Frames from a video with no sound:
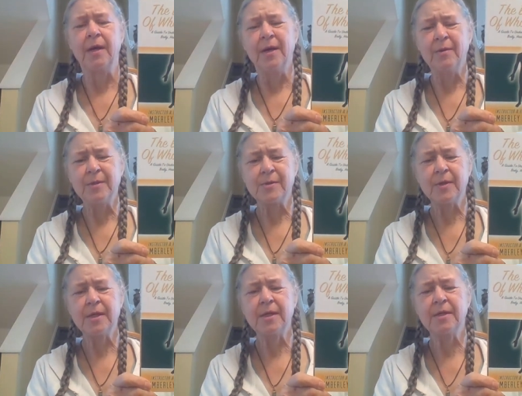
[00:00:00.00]
It was
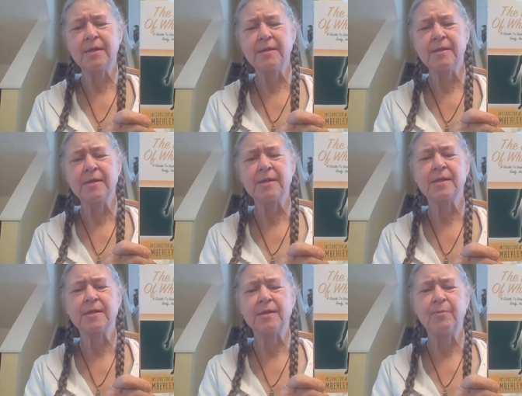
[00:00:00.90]
written
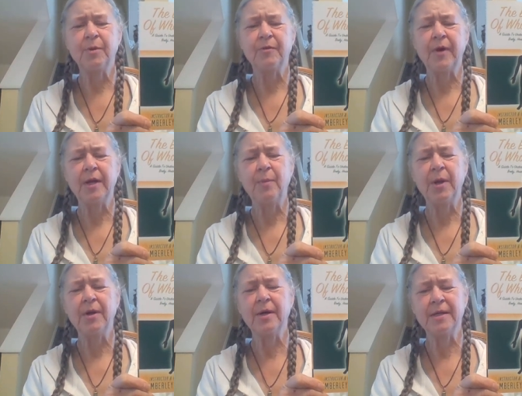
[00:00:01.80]
to provide a
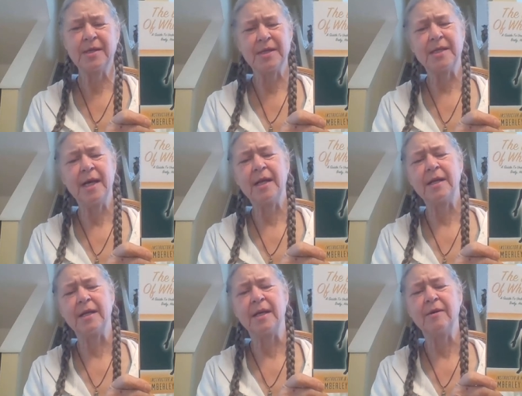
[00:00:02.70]
better
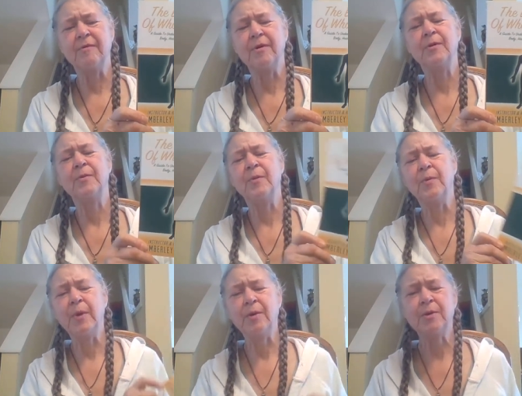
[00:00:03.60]
understanding of who
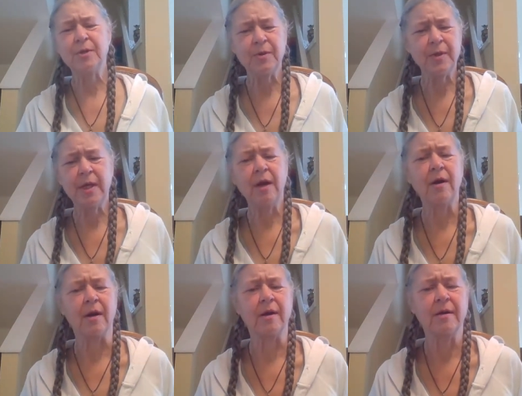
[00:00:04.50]
we truly
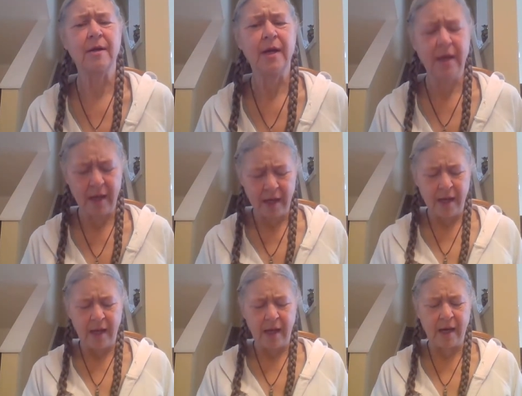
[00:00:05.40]
are
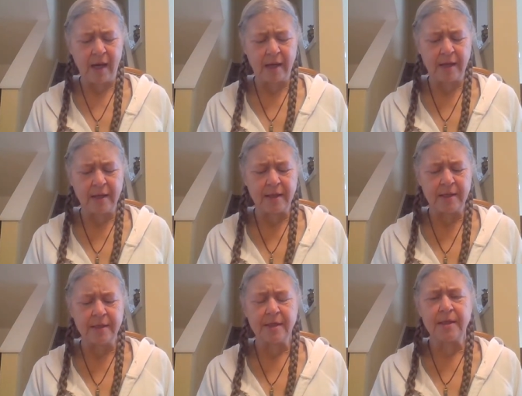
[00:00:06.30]

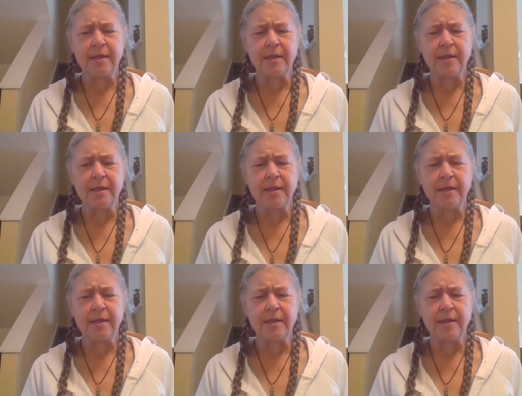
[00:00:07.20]
and